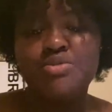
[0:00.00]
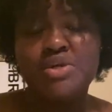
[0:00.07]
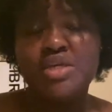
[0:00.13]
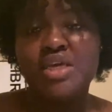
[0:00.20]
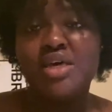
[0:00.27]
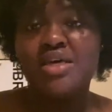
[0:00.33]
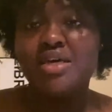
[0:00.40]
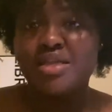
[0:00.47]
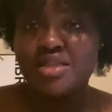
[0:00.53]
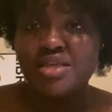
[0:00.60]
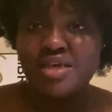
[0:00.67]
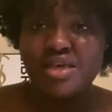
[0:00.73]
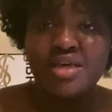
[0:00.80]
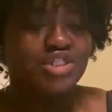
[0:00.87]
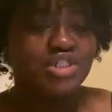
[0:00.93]
But yeah,
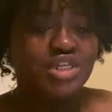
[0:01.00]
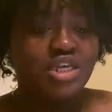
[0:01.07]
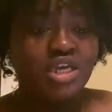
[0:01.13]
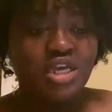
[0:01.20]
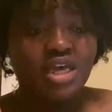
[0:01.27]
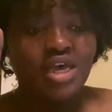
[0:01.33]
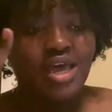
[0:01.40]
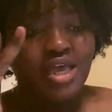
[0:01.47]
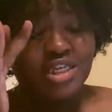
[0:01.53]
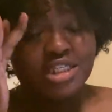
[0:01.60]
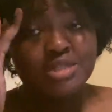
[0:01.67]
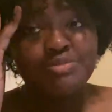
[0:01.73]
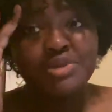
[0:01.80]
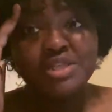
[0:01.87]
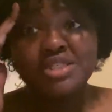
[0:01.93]
Allyiah, she
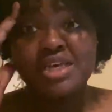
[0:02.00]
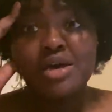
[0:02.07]
spits